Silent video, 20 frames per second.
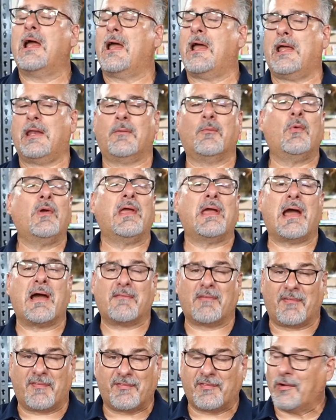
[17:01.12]
and we
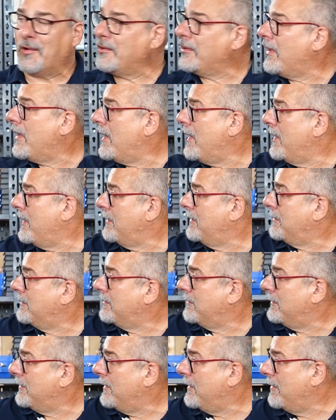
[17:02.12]
have a full line
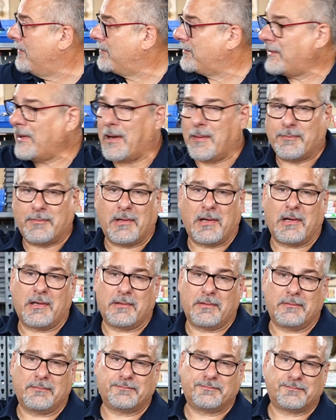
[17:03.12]
of Top
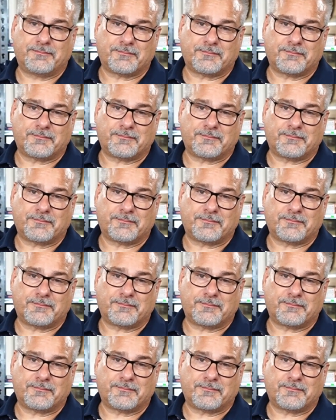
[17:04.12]
Don